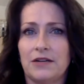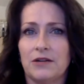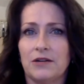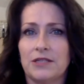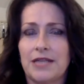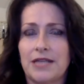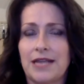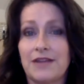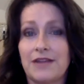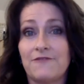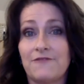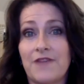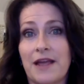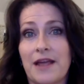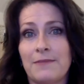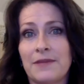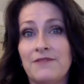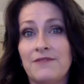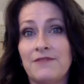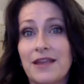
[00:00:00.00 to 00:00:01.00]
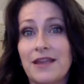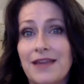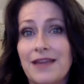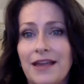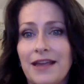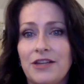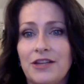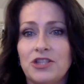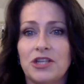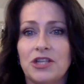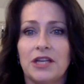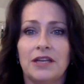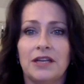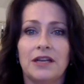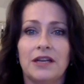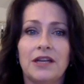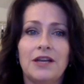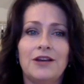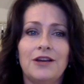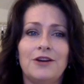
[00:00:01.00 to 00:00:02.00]
or take a family
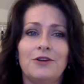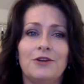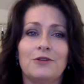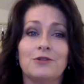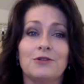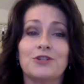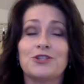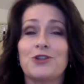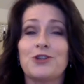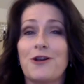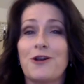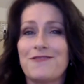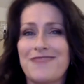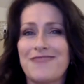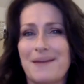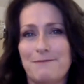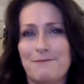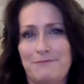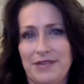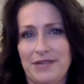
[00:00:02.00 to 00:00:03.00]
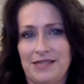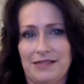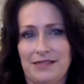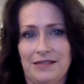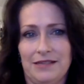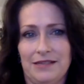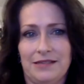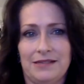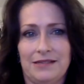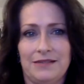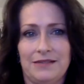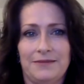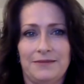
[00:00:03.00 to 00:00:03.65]
vacation or start that business.